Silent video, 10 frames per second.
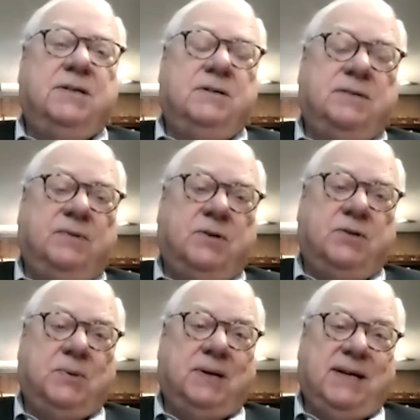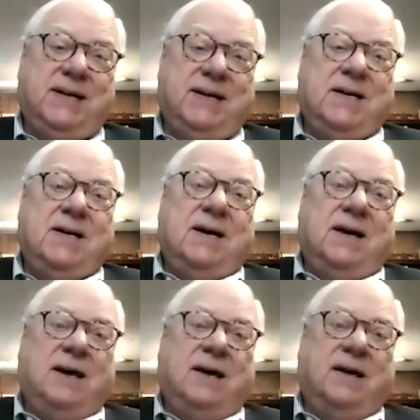there's virtually
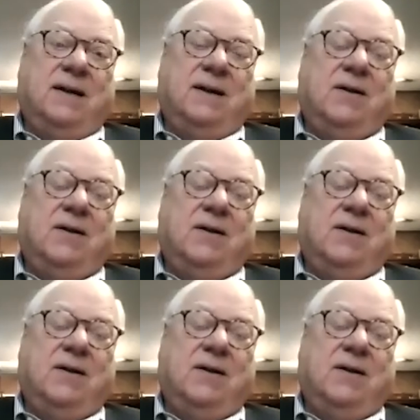uh,